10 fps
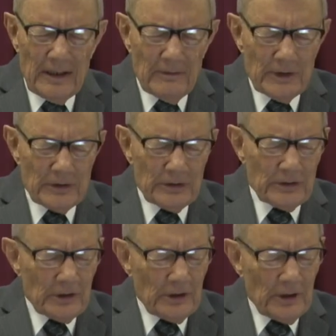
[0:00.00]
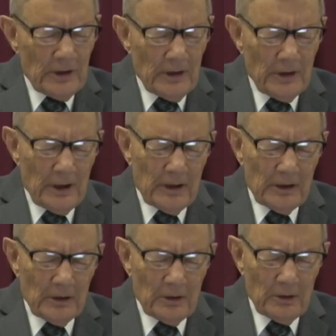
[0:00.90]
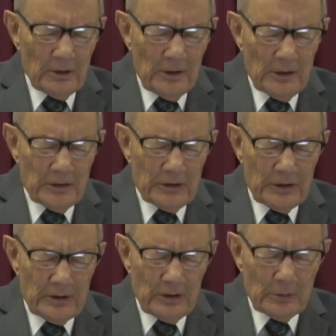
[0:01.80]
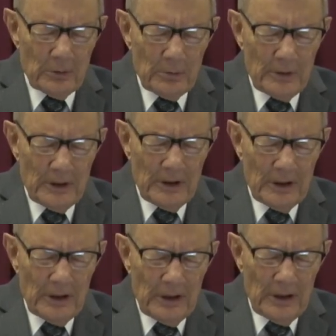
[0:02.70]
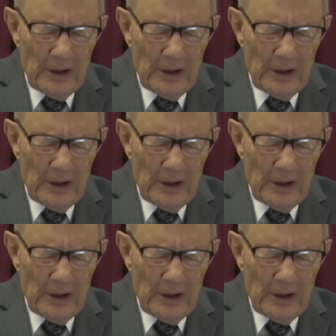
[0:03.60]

give us an alertness that will be